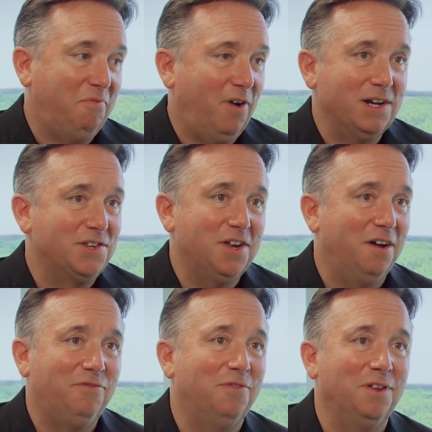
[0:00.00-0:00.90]
find
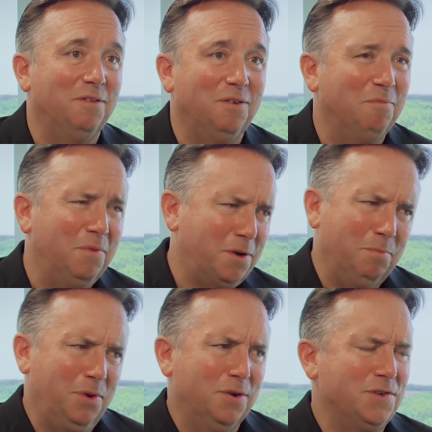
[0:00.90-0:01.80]
stuff. Uh, uh, my
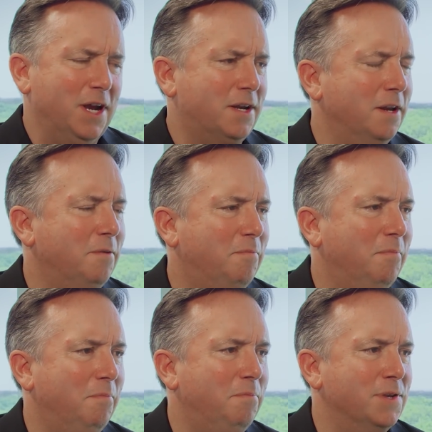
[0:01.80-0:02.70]
computer's acting
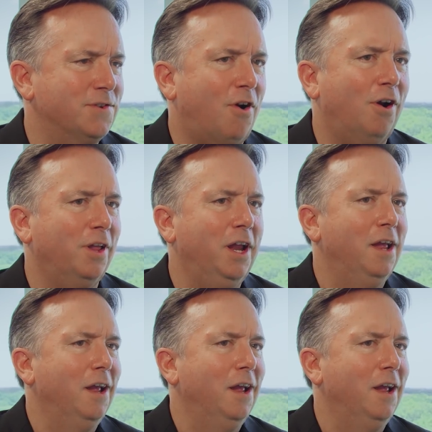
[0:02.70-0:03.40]
bizarrely.